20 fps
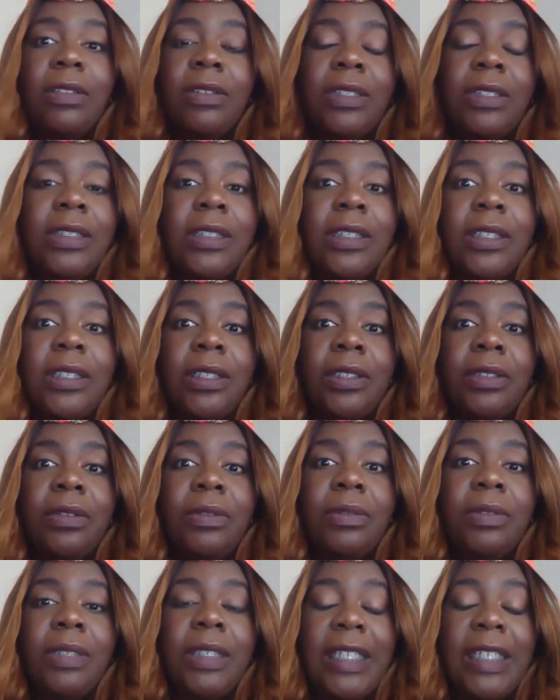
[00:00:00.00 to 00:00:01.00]
to
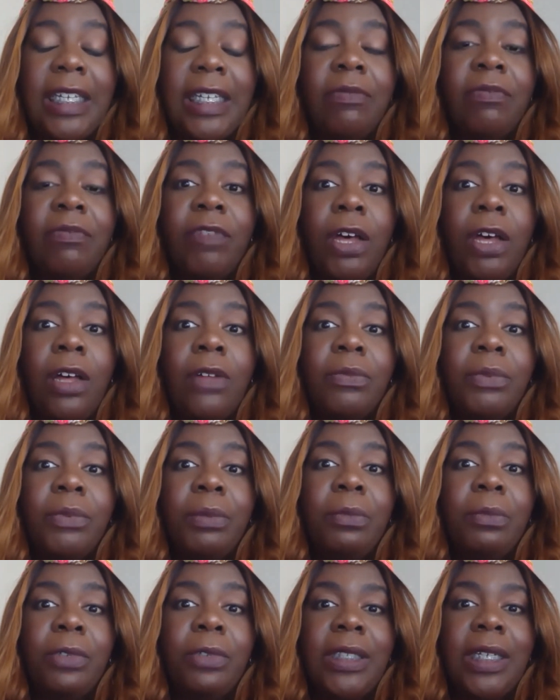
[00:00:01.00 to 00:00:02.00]
get involved
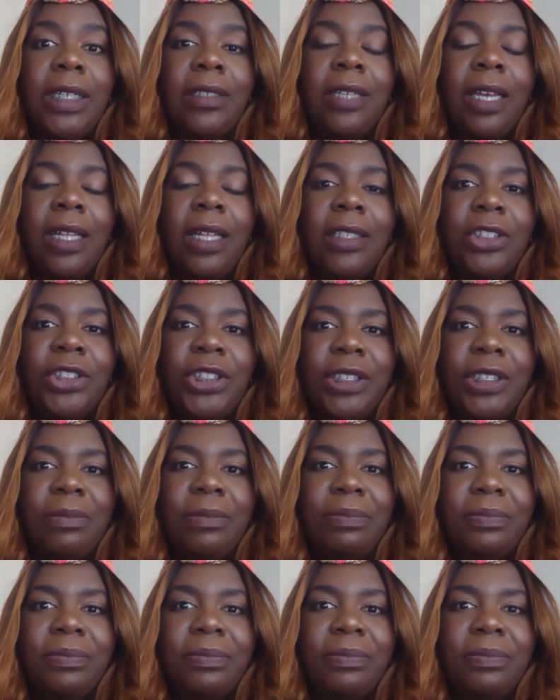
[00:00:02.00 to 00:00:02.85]
with more technology.